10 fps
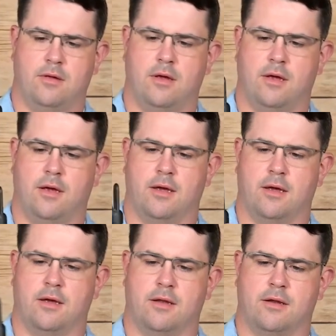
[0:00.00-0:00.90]
And
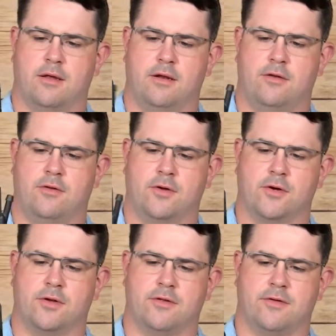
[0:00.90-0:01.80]
get it to
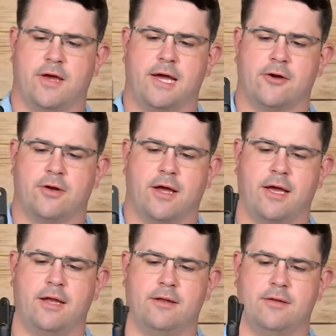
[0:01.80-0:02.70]
your desired
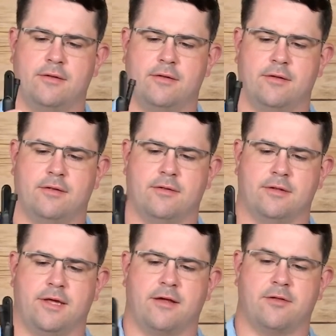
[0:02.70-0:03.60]
height. So
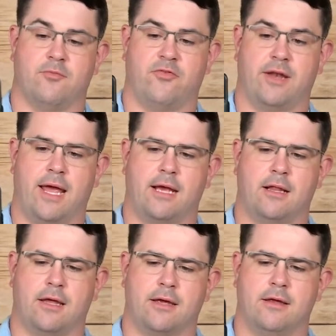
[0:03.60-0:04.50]
it'll take some
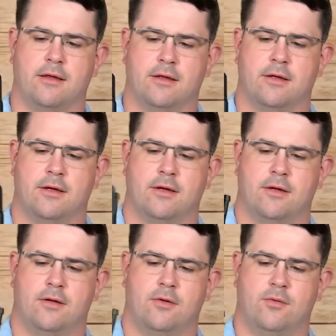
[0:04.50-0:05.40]
finagling
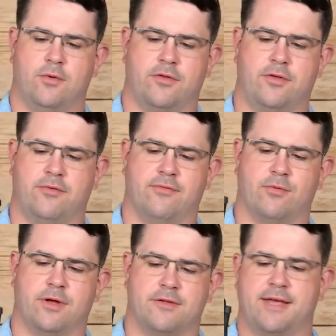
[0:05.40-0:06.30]
once you've
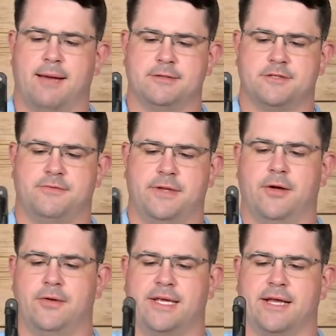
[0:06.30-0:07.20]
reestablished
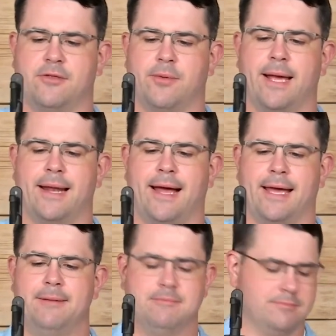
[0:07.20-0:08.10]
flow to get the right
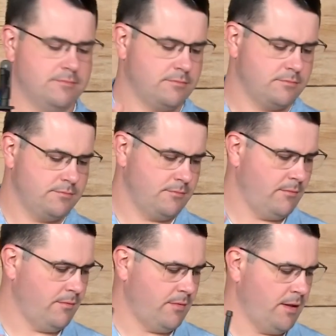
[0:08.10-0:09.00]
height.
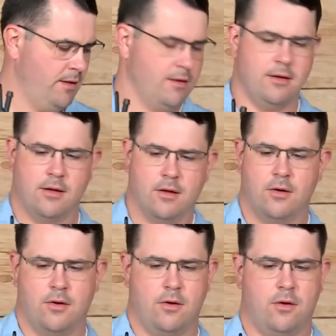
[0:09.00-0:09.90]

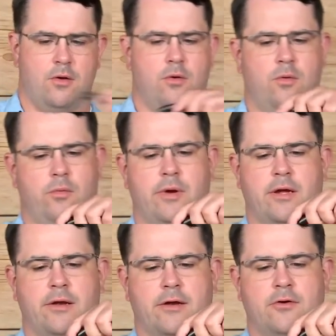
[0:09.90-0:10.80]

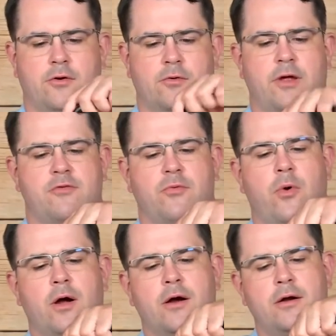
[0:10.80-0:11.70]
Reconnect your
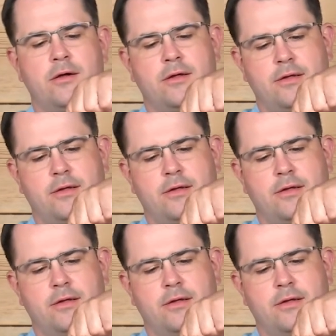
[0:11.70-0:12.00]
reservoir.